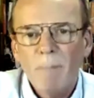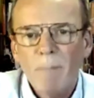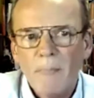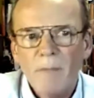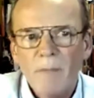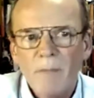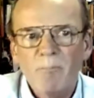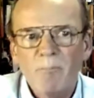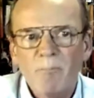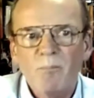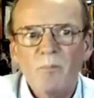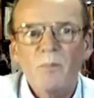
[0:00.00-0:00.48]

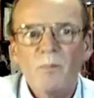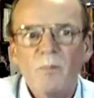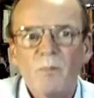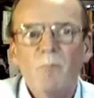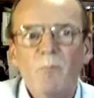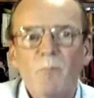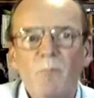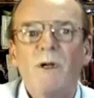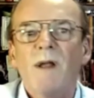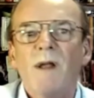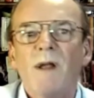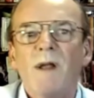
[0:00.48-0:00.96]
Pricing
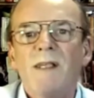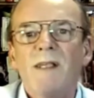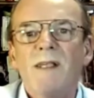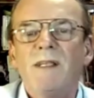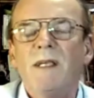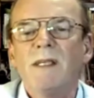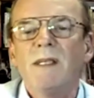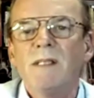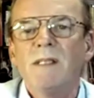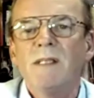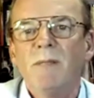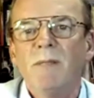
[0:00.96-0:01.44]
is an
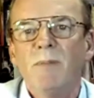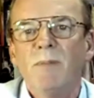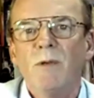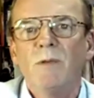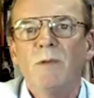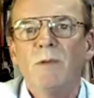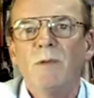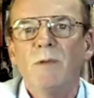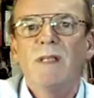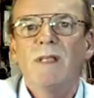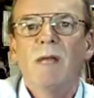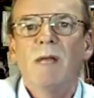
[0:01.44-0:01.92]
important
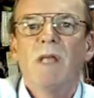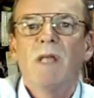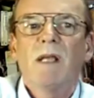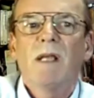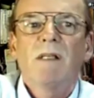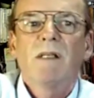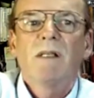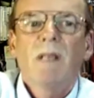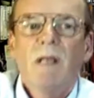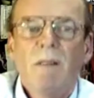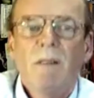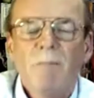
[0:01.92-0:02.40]
subject.
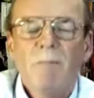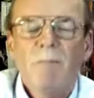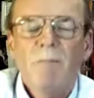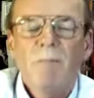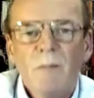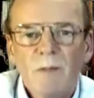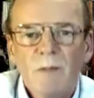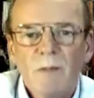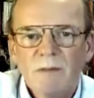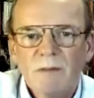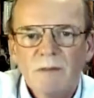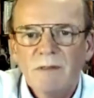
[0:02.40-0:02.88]
I'm
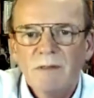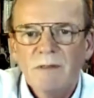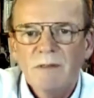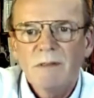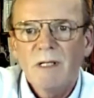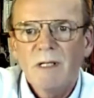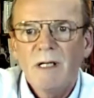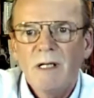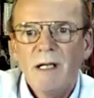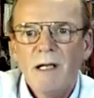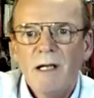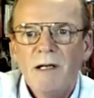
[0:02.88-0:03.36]
clearly
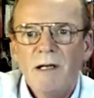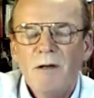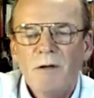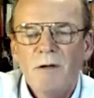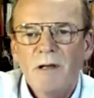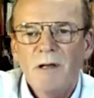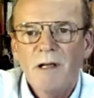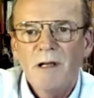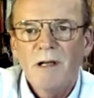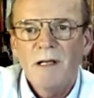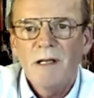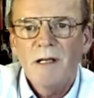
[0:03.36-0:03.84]
not going
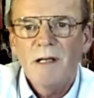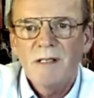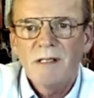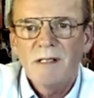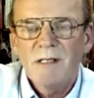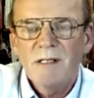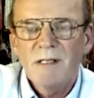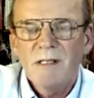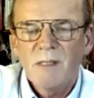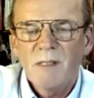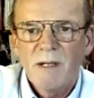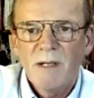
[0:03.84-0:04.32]
to spend
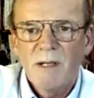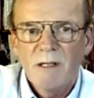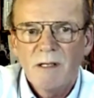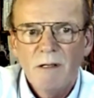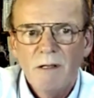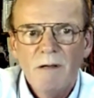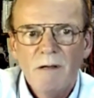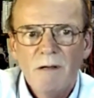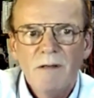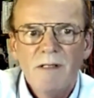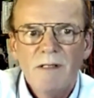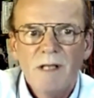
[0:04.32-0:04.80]
a long
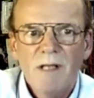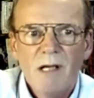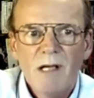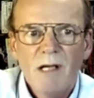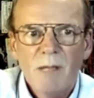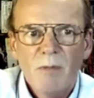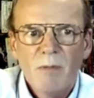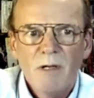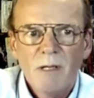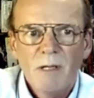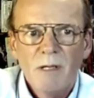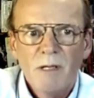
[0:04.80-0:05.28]
time on it,
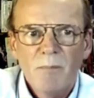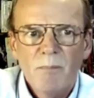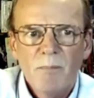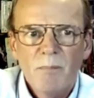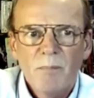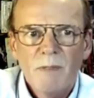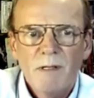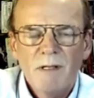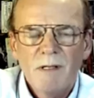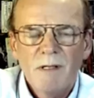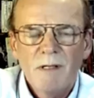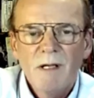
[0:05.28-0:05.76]
but
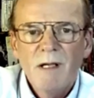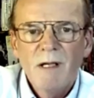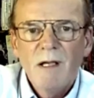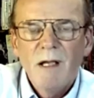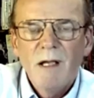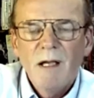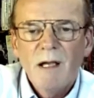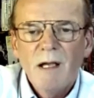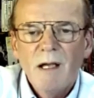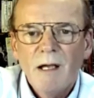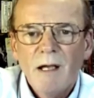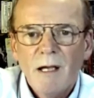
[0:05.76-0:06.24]

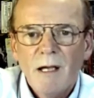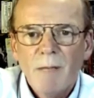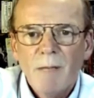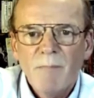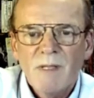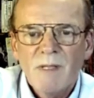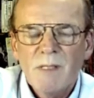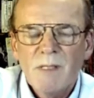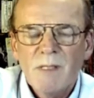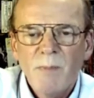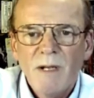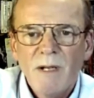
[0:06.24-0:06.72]
it's a bit
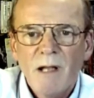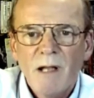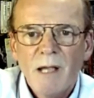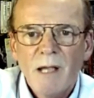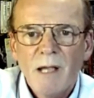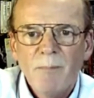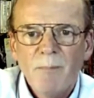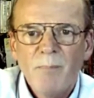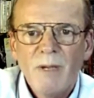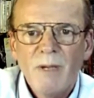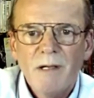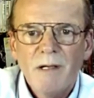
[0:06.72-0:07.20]
like
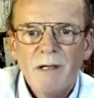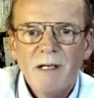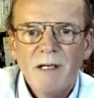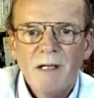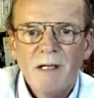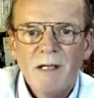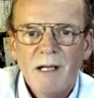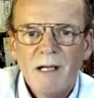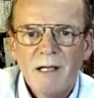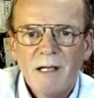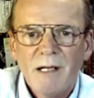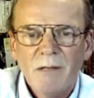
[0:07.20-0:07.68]
bargain hunt
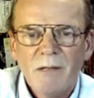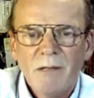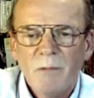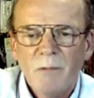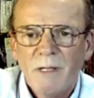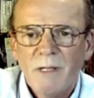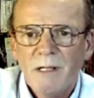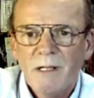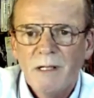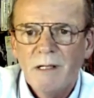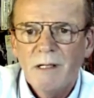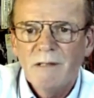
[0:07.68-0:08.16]

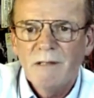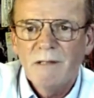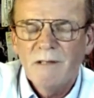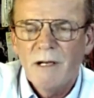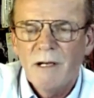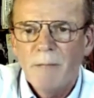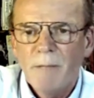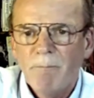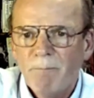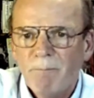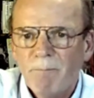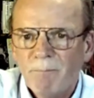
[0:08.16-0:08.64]
where
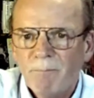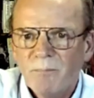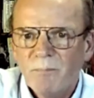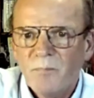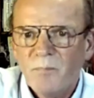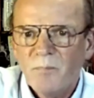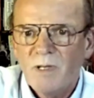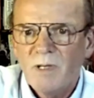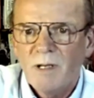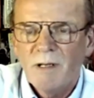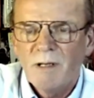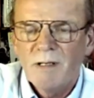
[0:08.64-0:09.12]

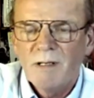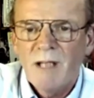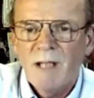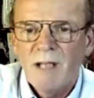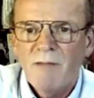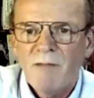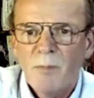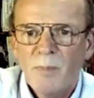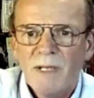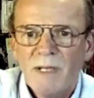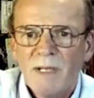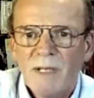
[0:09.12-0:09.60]
never
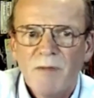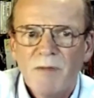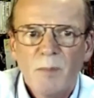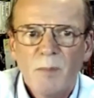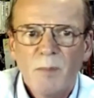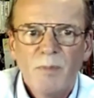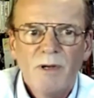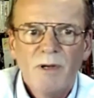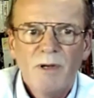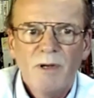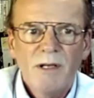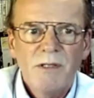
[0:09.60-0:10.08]
believe the
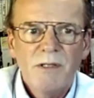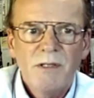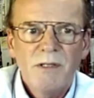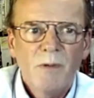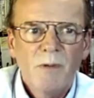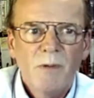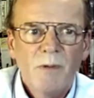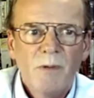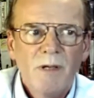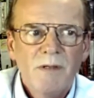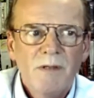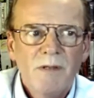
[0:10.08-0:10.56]
price you're
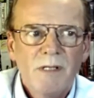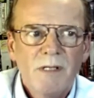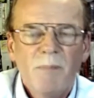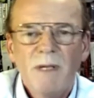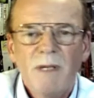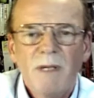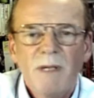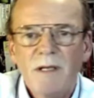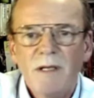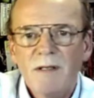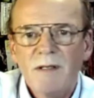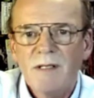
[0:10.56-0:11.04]
quoted
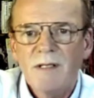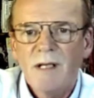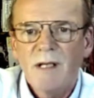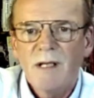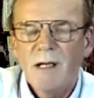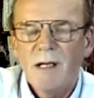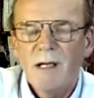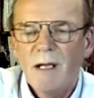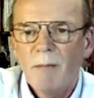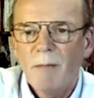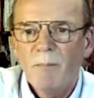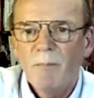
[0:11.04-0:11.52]
because
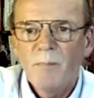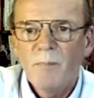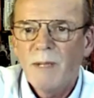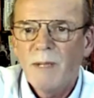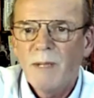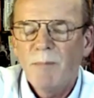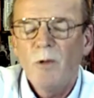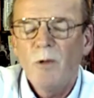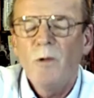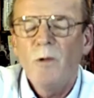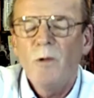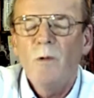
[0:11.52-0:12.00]
people
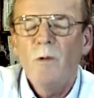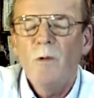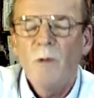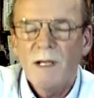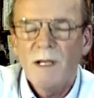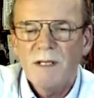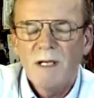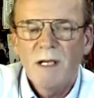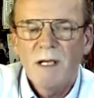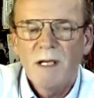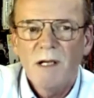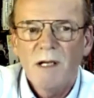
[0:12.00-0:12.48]
always
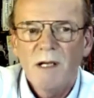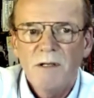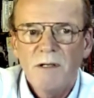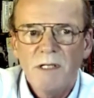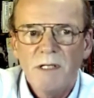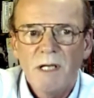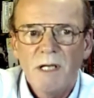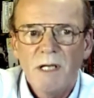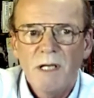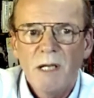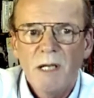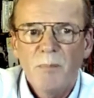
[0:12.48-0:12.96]

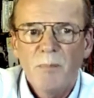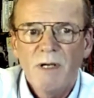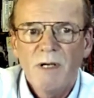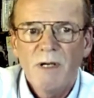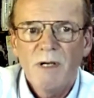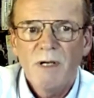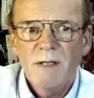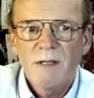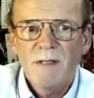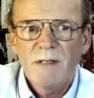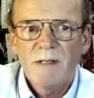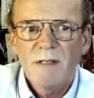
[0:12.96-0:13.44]
negotiate
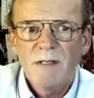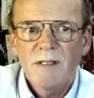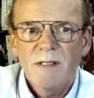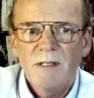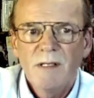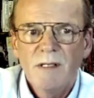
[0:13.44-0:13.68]
prices.